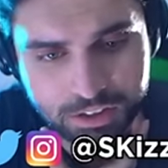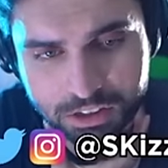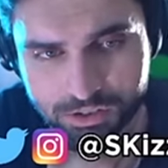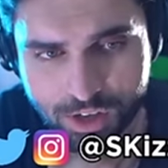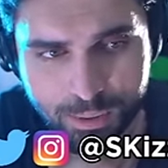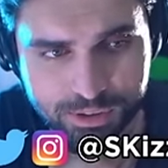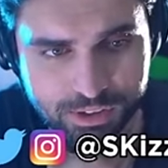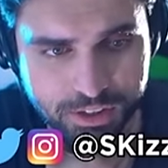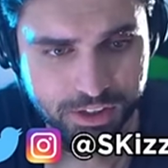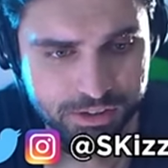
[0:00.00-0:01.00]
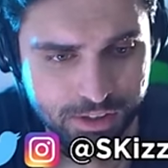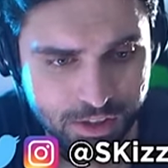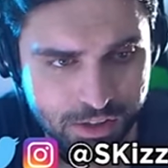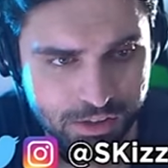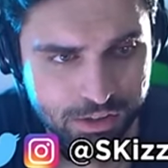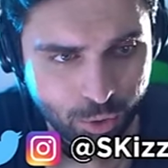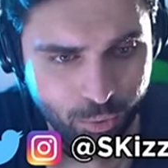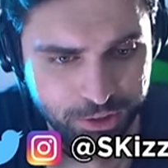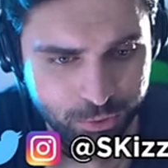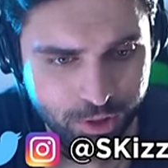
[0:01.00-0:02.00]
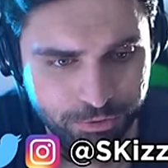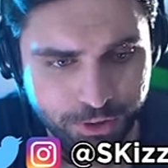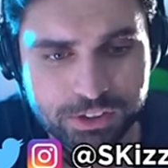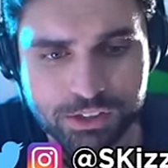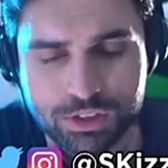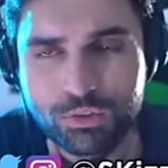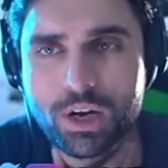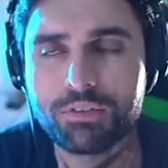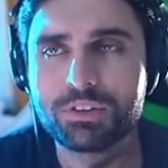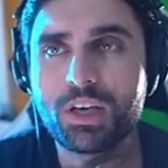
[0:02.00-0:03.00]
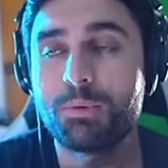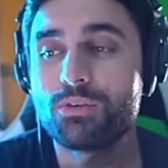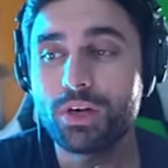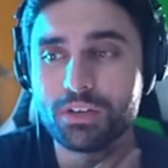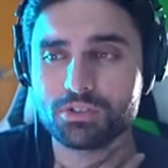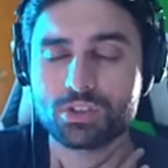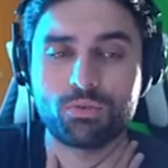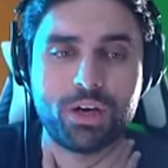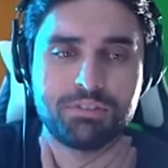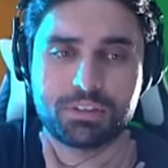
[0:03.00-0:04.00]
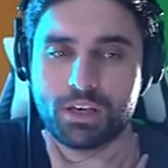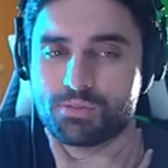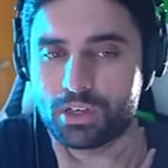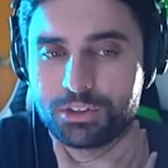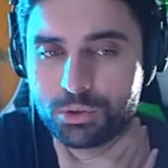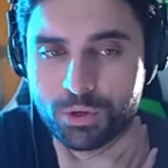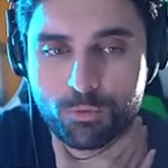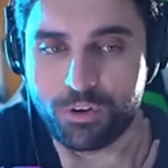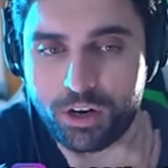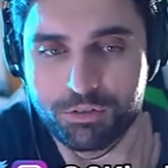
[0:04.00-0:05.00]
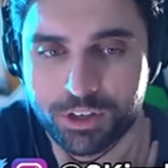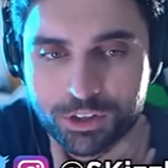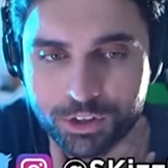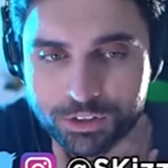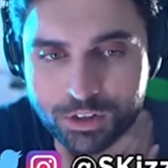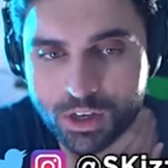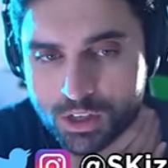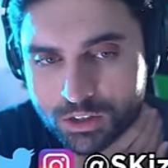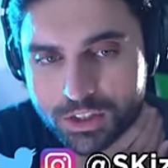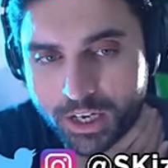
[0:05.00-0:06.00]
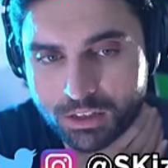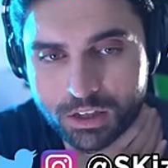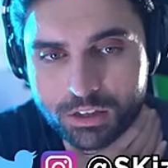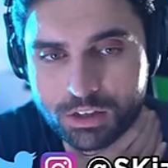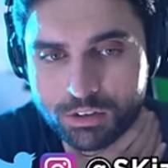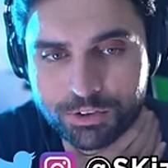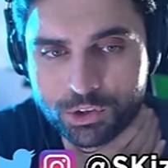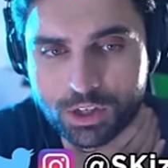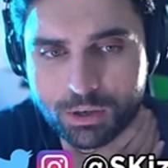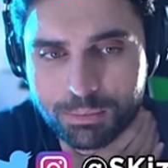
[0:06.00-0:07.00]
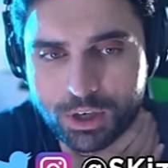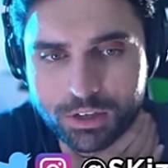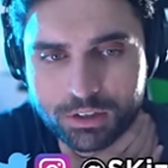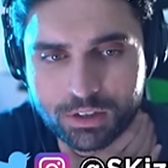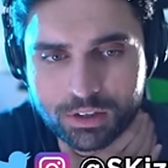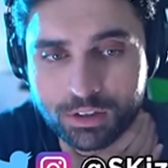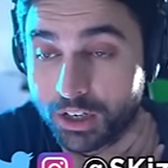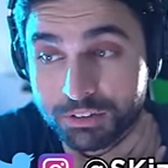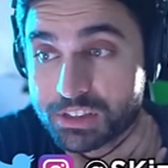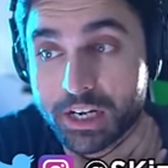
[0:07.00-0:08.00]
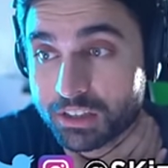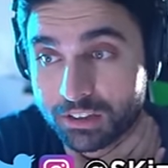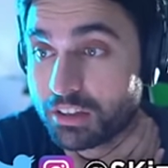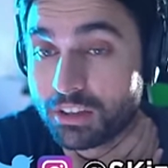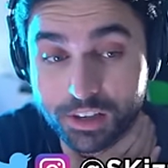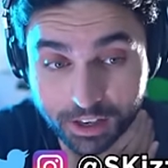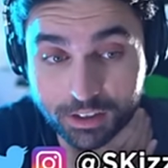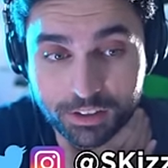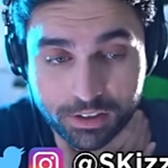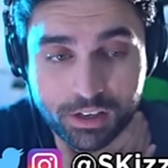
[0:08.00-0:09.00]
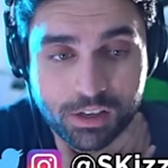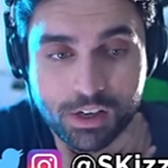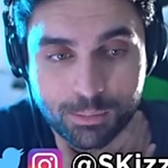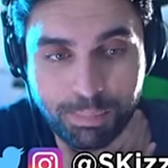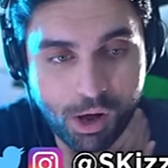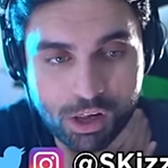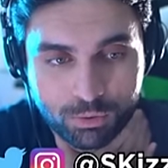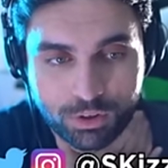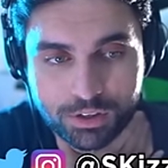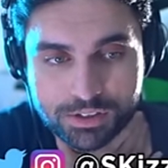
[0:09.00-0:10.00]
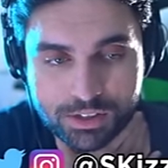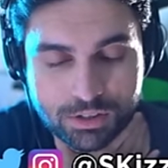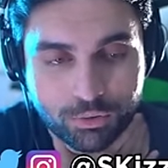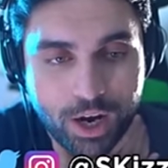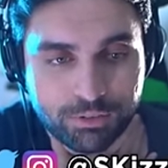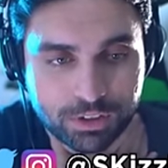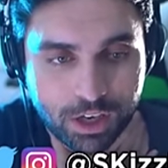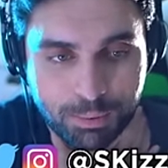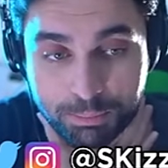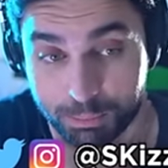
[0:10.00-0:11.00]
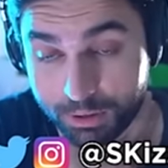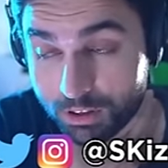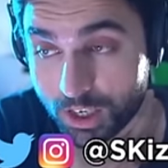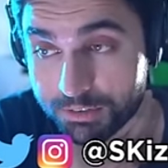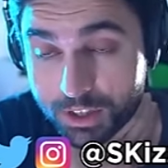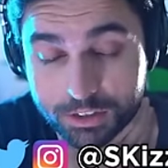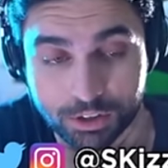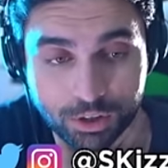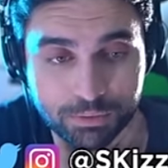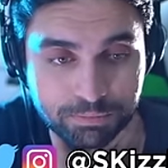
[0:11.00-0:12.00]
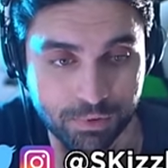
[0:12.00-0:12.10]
I think zombies, I guess. So Weather Warfare, it's a survival game, and right now survival games are doing very, very good technically, if you think about it, not even technically, literally, Palworld is a survival game and people are loving it, you know?